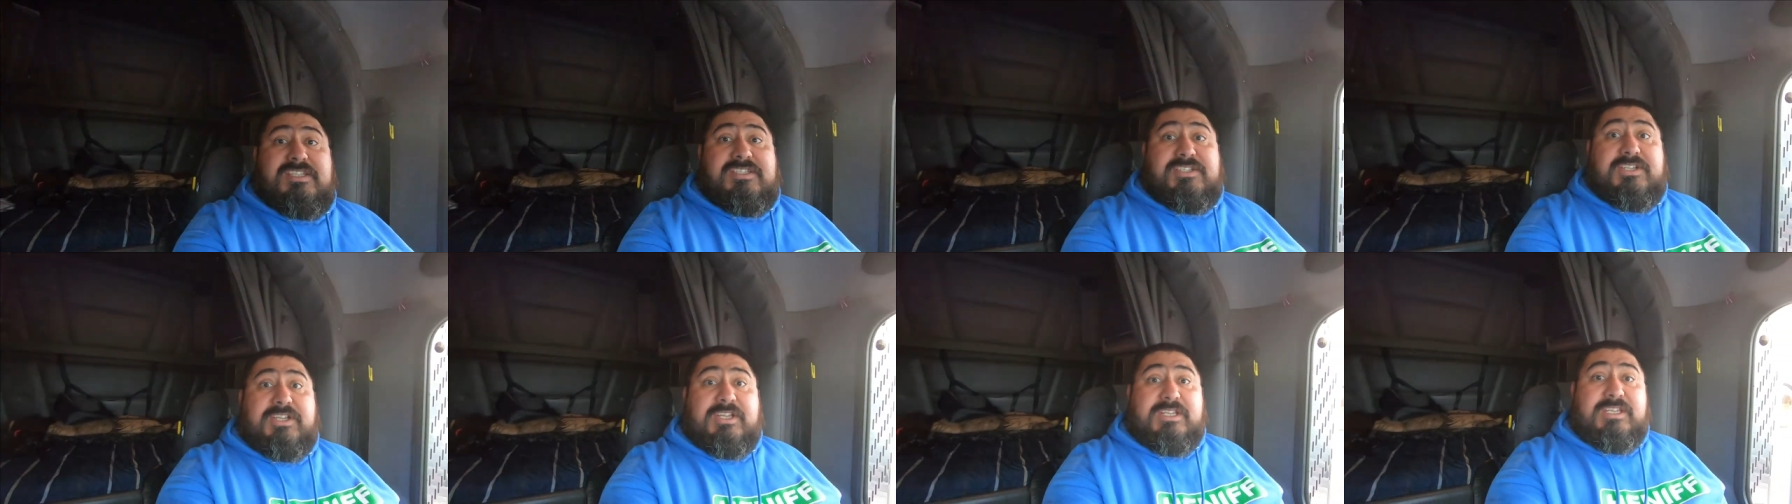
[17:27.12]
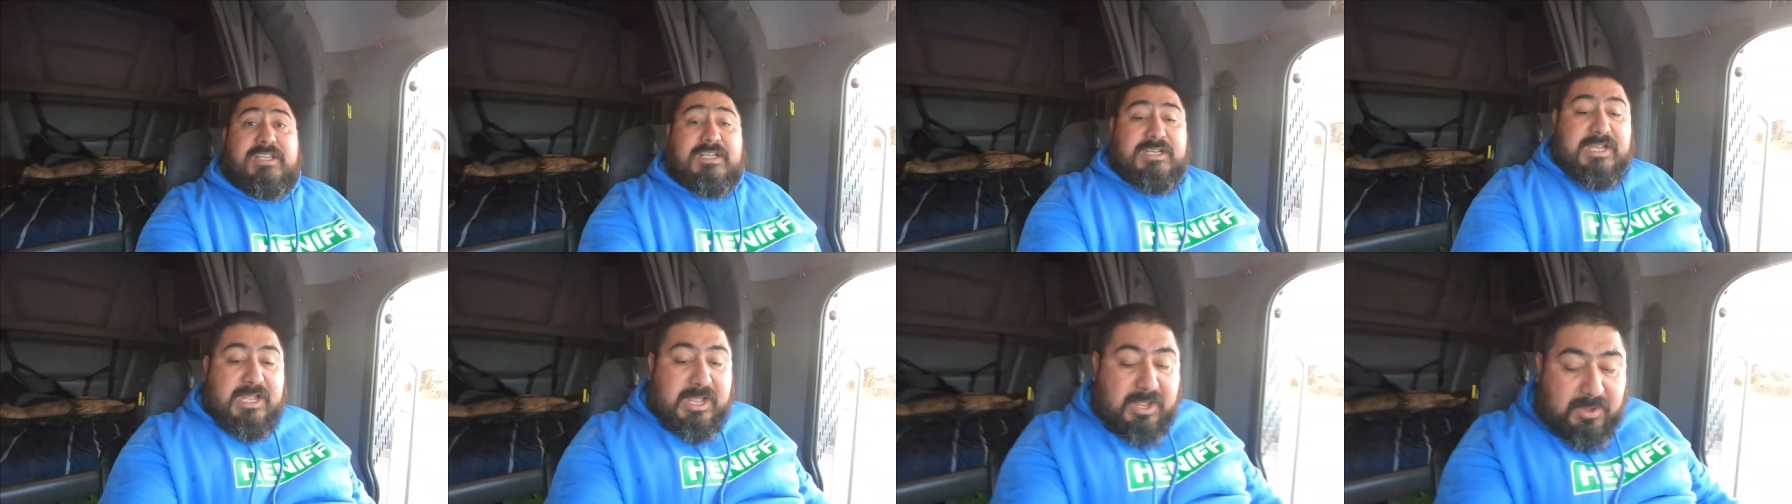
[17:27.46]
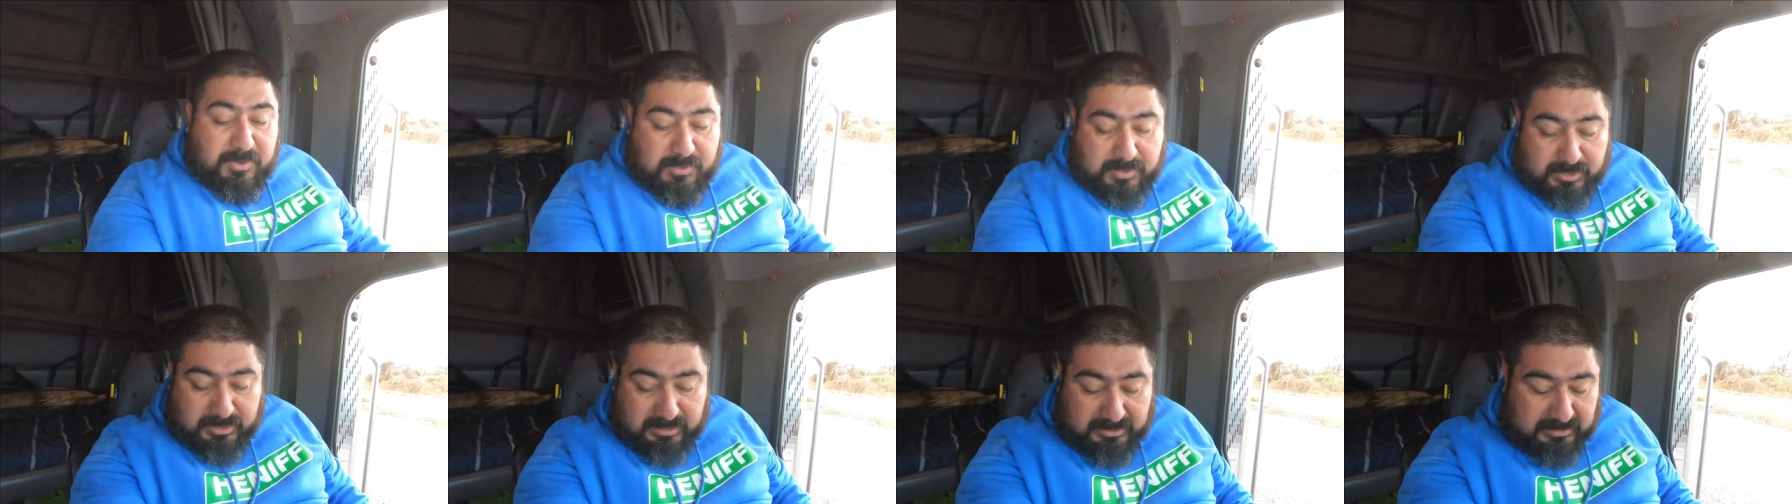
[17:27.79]
good to
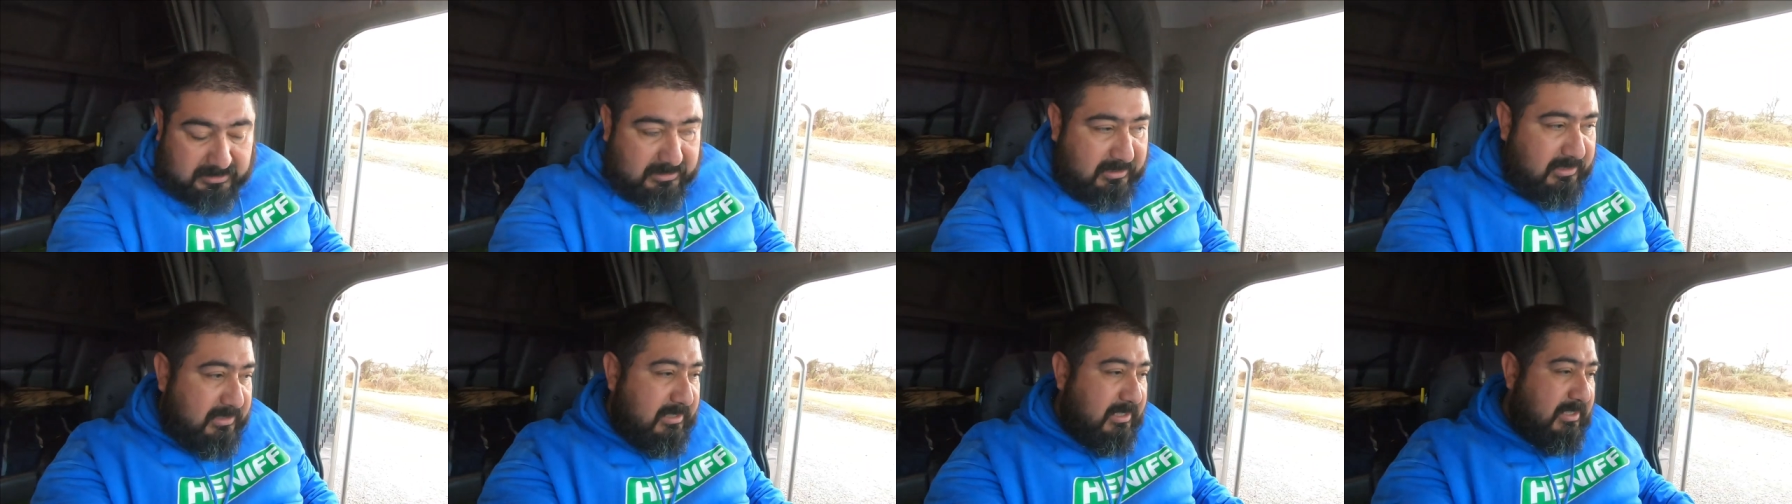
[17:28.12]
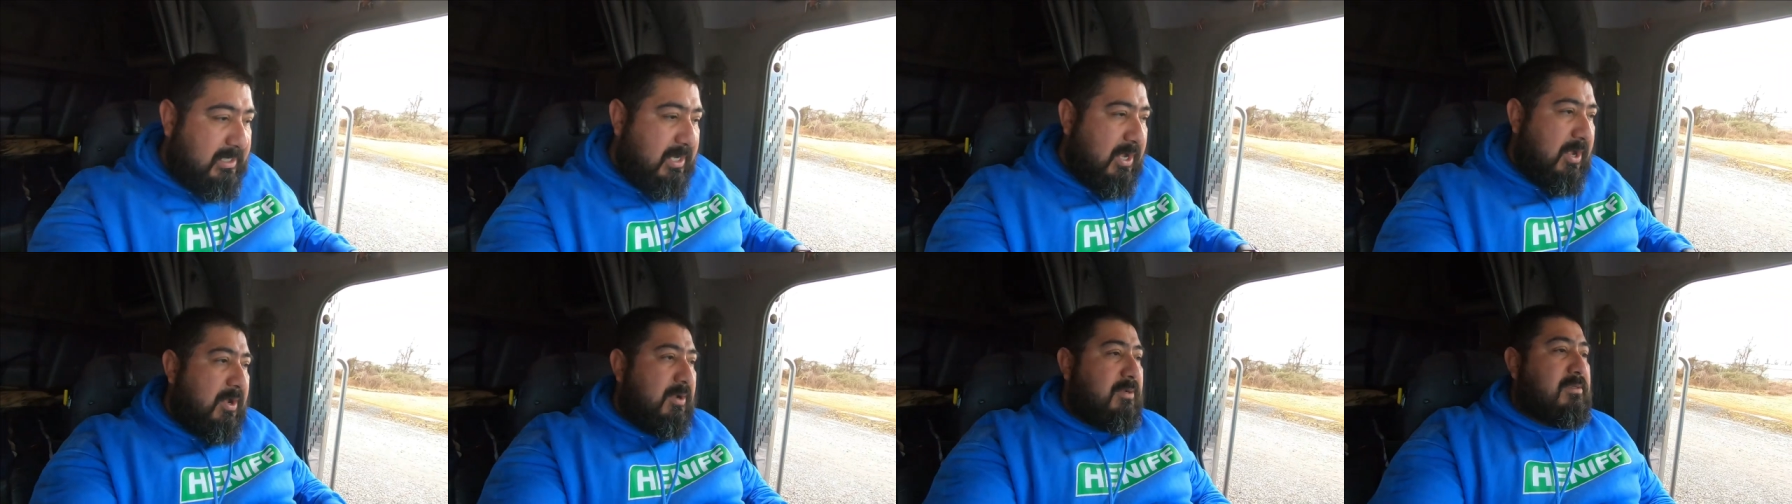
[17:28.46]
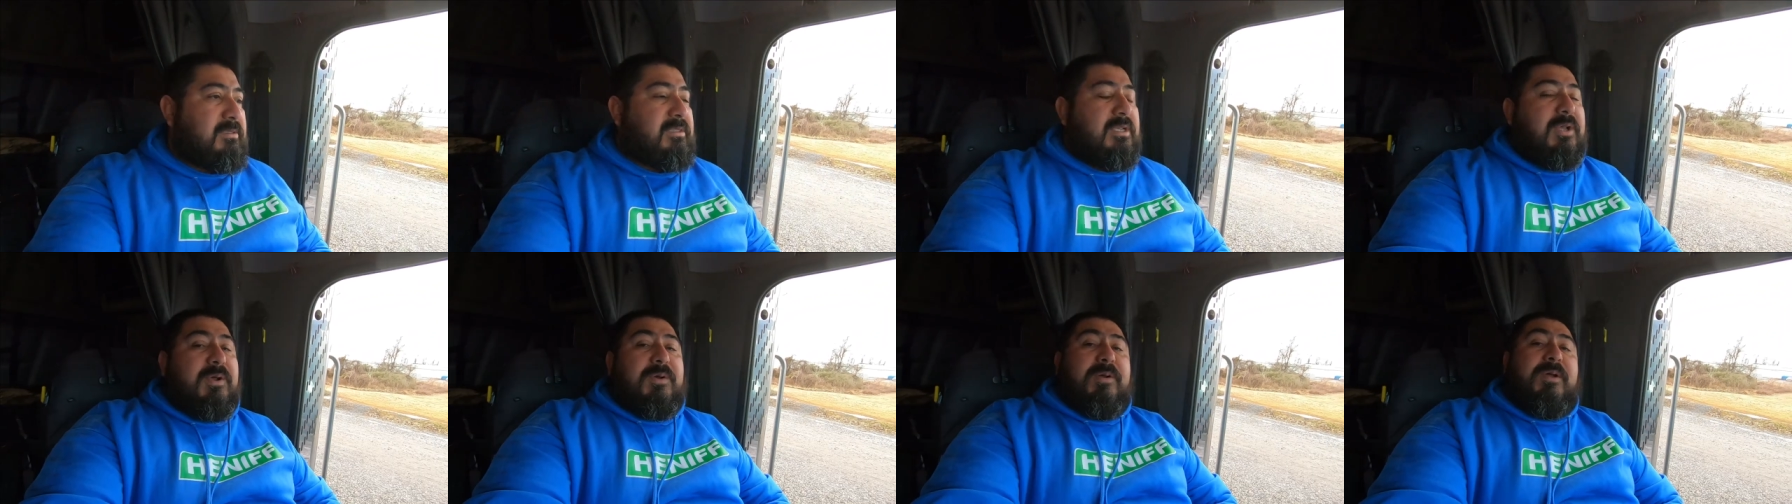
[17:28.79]
go good to go
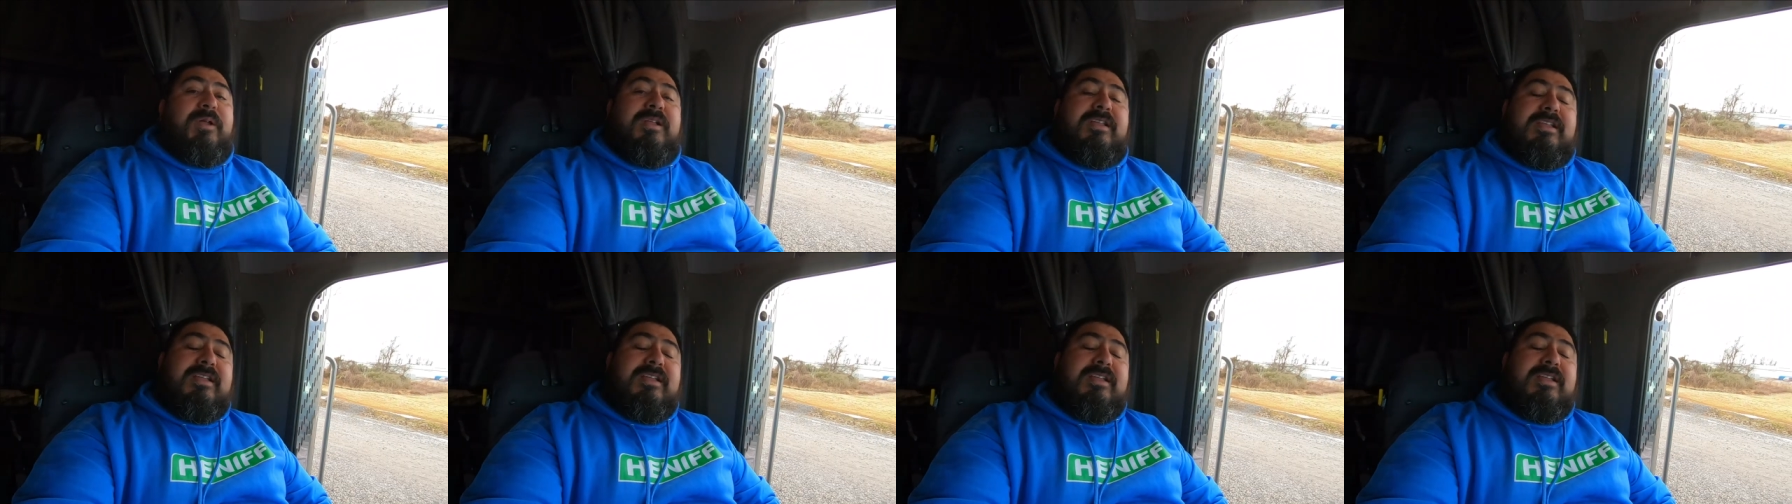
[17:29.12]
so